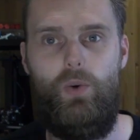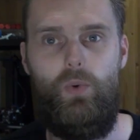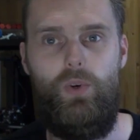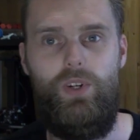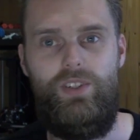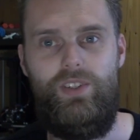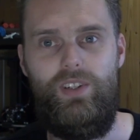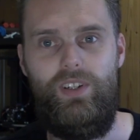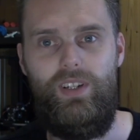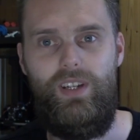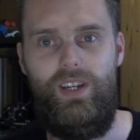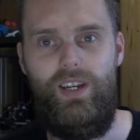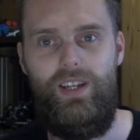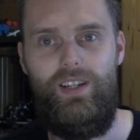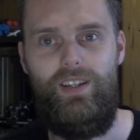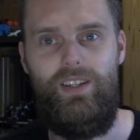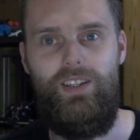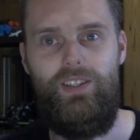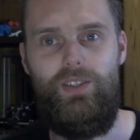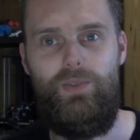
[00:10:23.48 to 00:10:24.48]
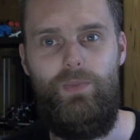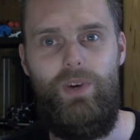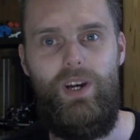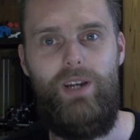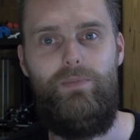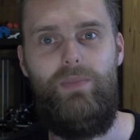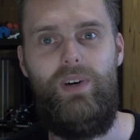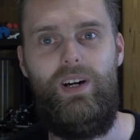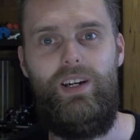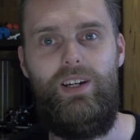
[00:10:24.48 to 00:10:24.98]
which again is
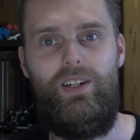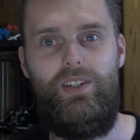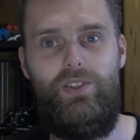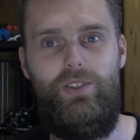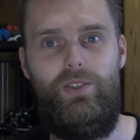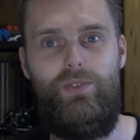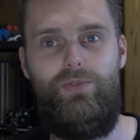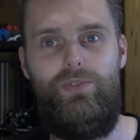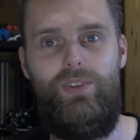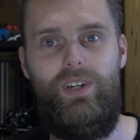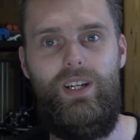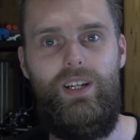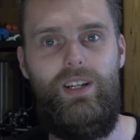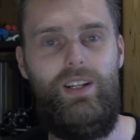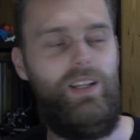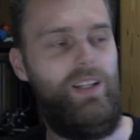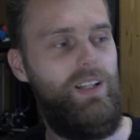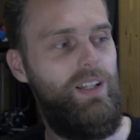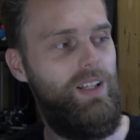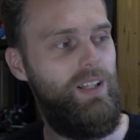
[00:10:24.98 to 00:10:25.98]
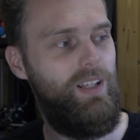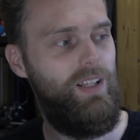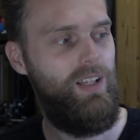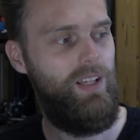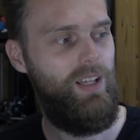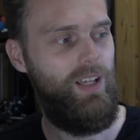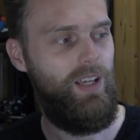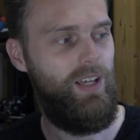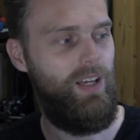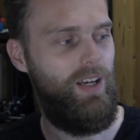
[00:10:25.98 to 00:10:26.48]
made by a good friend
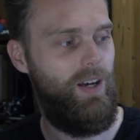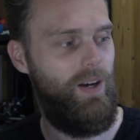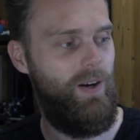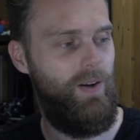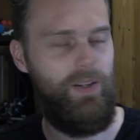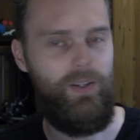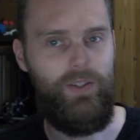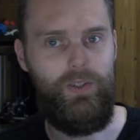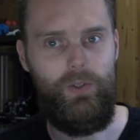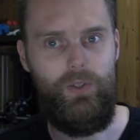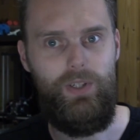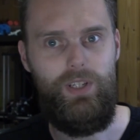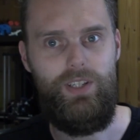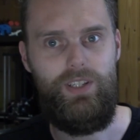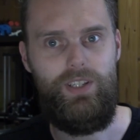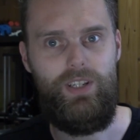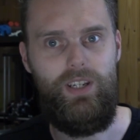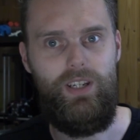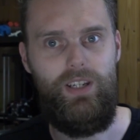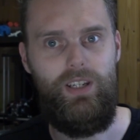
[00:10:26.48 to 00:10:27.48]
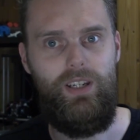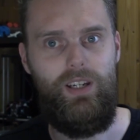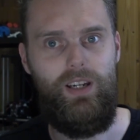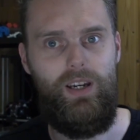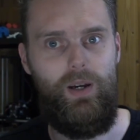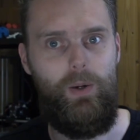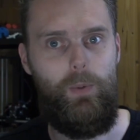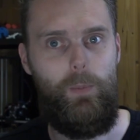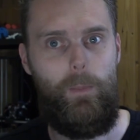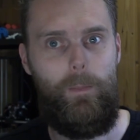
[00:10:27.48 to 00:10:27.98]
who is
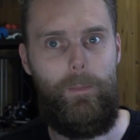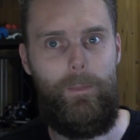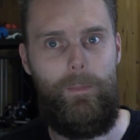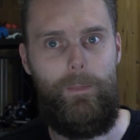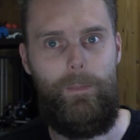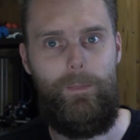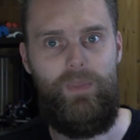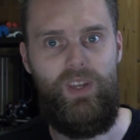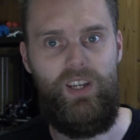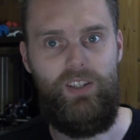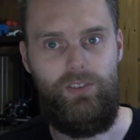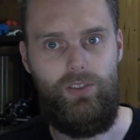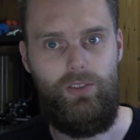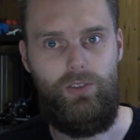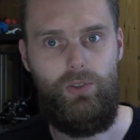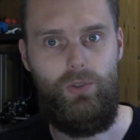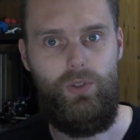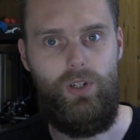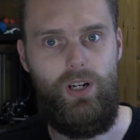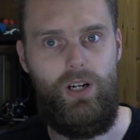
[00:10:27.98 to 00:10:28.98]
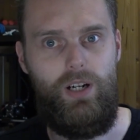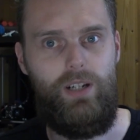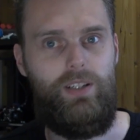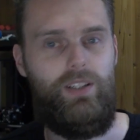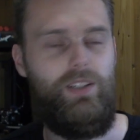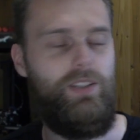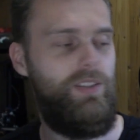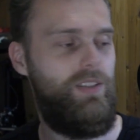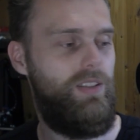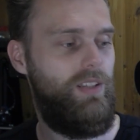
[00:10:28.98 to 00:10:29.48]
a tattoo
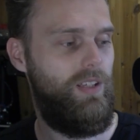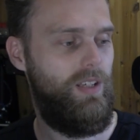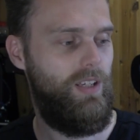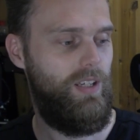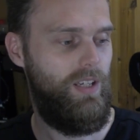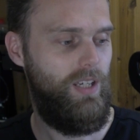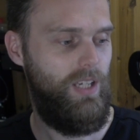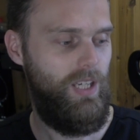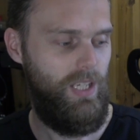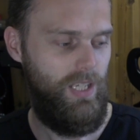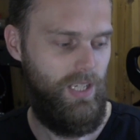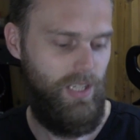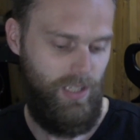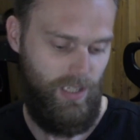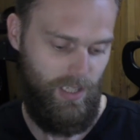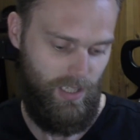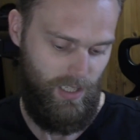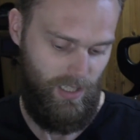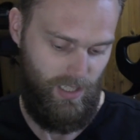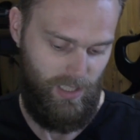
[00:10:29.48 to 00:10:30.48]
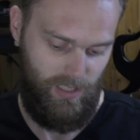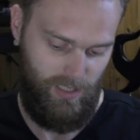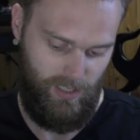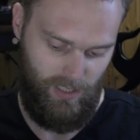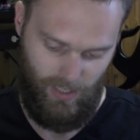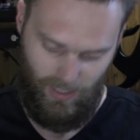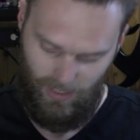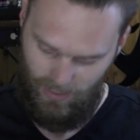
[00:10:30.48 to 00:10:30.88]
artist. He